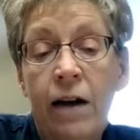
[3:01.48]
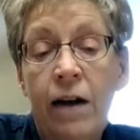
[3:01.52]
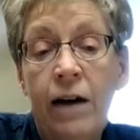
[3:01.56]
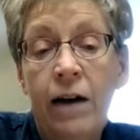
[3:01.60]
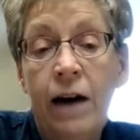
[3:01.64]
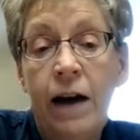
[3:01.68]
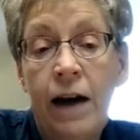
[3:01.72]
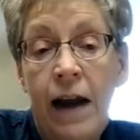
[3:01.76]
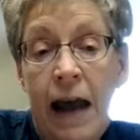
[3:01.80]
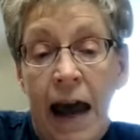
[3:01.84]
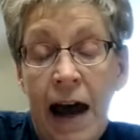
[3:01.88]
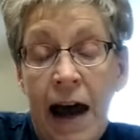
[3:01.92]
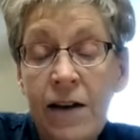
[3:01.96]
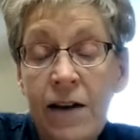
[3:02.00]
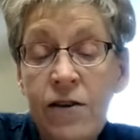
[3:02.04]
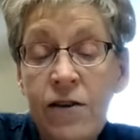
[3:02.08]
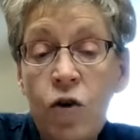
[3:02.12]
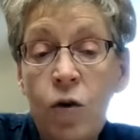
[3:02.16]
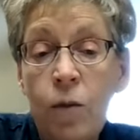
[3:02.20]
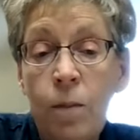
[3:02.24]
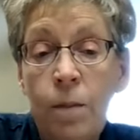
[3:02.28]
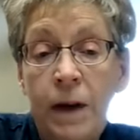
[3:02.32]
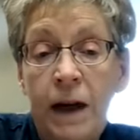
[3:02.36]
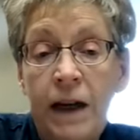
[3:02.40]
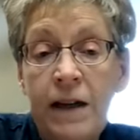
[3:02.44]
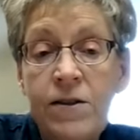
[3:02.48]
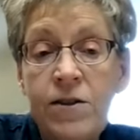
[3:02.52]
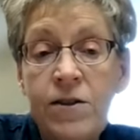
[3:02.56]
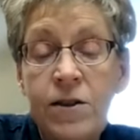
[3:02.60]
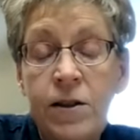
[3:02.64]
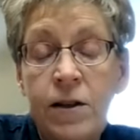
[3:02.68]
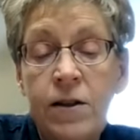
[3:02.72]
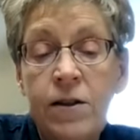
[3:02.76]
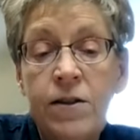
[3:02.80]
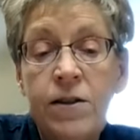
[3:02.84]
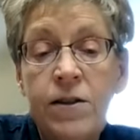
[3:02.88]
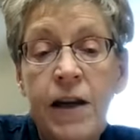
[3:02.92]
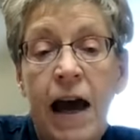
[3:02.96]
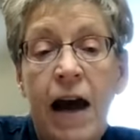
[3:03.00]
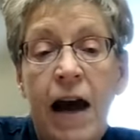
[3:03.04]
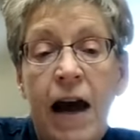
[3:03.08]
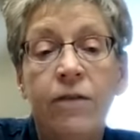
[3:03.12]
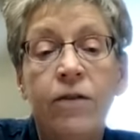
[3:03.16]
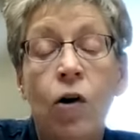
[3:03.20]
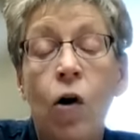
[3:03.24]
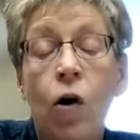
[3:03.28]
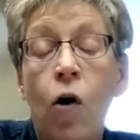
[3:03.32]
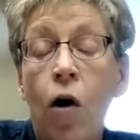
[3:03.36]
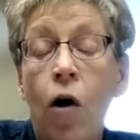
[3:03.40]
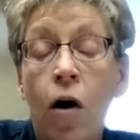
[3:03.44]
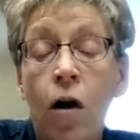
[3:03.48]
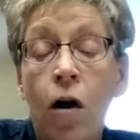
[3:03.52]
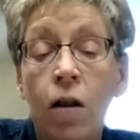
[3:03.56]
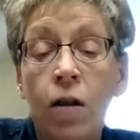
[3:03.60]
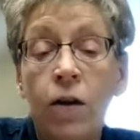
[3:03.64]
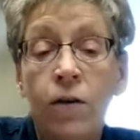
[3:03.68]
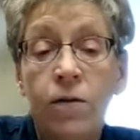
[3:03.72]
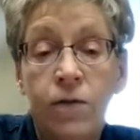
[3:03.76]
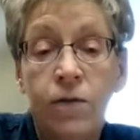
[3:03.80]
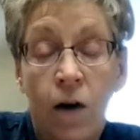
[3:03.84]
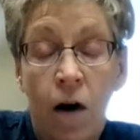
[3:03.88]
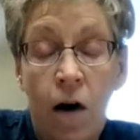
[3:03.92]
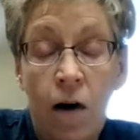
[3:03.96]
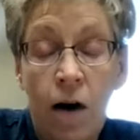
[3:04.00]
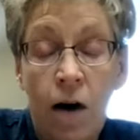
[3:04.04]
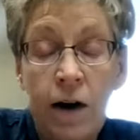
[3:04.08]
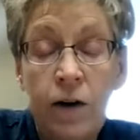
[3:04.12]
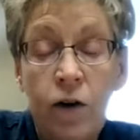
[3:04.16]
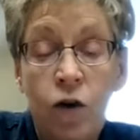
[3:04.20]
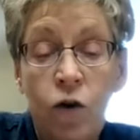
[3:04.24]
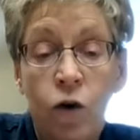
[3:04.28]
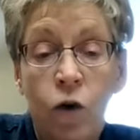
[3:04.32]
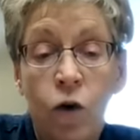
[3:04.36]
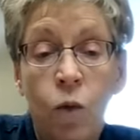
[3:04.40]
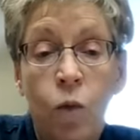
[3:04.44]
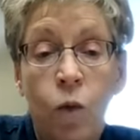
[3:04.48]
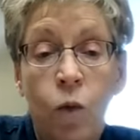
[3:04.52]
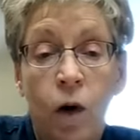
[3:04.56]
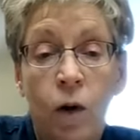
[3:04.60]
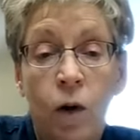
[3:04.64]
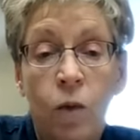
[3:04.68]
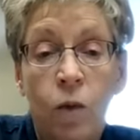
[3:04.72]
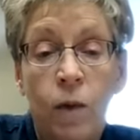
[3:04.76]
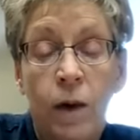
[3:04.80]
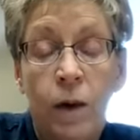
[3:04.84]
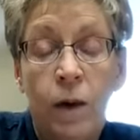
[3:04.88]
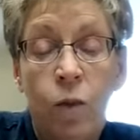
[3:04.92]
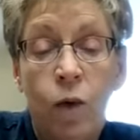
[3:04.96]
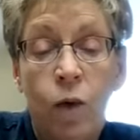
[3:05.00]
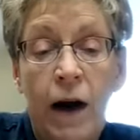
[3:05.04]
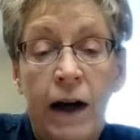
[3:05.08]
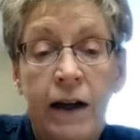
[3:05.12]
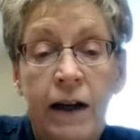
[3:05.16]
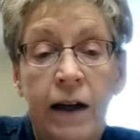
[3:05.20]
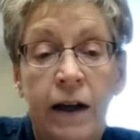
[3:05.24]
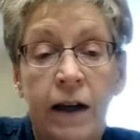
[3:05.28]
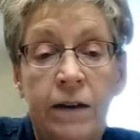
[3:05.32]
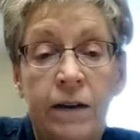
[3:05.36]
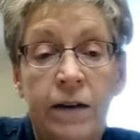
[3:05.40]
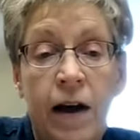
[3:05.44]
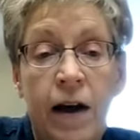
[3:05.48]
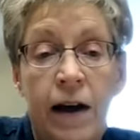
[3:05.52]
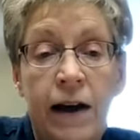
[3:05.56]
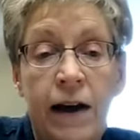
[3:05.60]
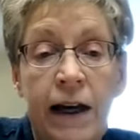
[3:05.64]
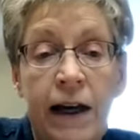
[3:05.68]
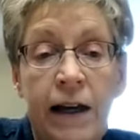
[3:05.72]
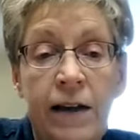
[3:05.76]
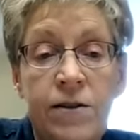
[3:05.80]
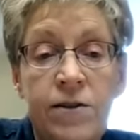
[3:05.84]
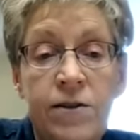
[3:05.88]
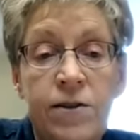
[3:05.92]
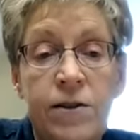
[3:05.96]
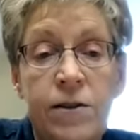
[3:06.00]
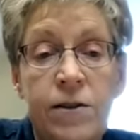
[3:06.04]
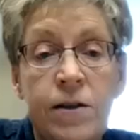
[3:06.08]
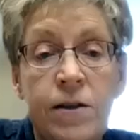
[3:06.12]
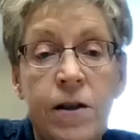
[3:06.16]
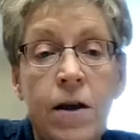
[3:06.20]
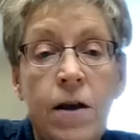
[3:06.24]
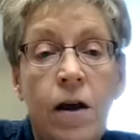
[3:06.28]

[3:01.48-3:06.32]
on an annual basis, have a Hall of Honor where we recognize